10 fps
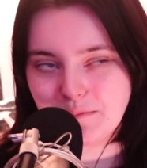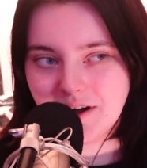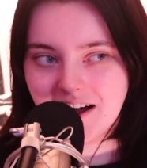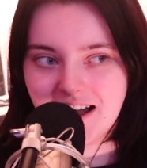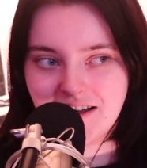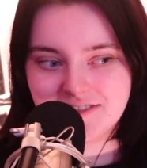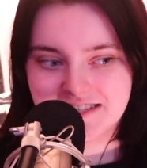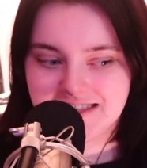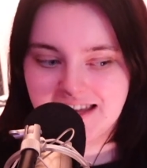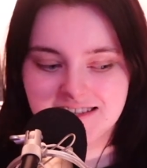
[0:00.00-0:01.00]
but I've
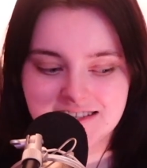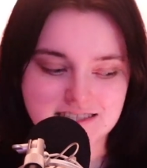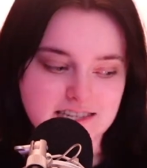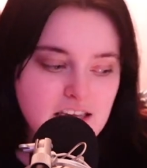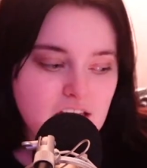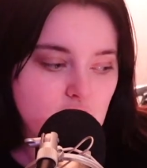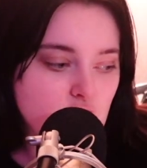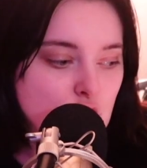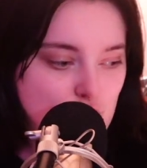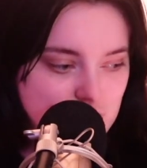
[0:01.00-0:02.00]
decided
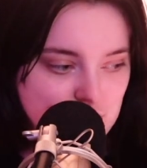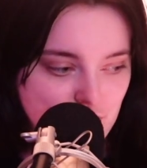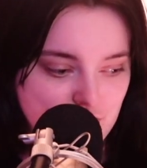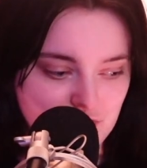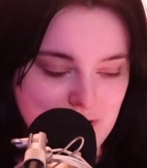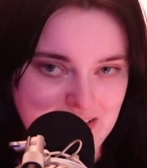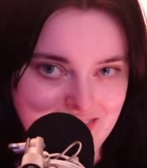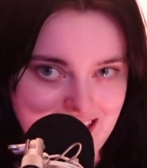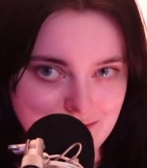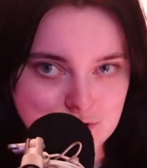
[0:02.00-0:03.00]
not to go through my
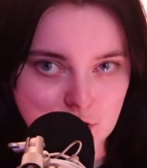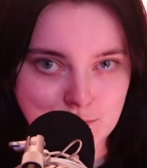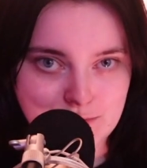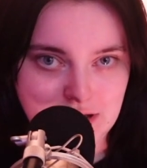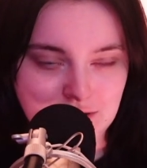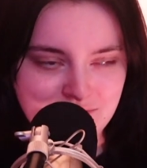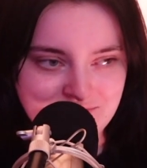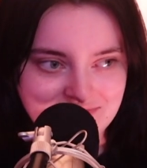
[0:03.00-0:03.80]
laptop now